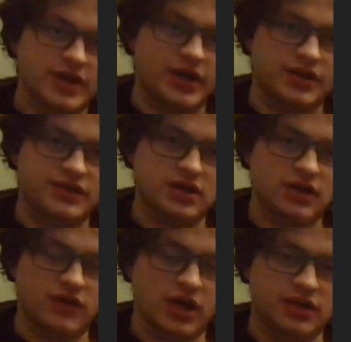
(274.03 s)
and I think
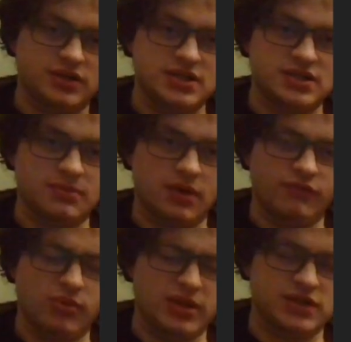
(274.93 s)
I've got a decent amount of
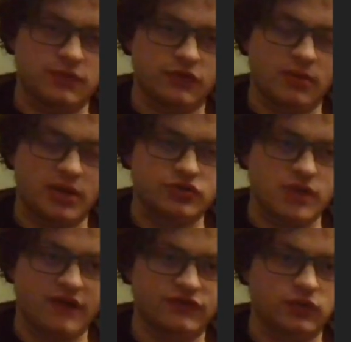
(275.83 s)
momentum throughout my
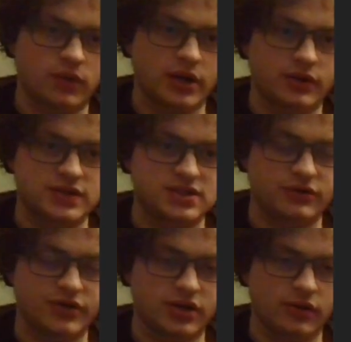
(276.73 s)
draft where the
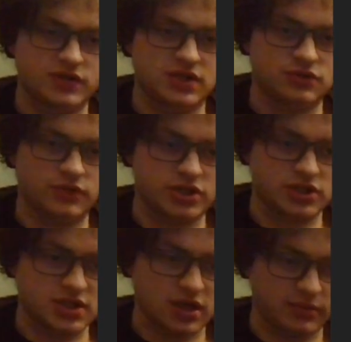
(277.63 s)
0-to-hero
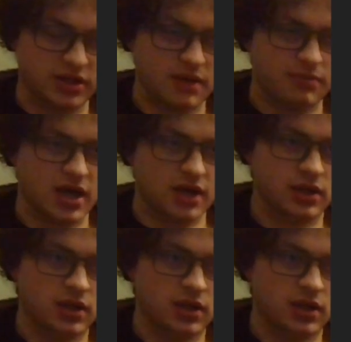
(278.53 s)
situation is not going to be that bad.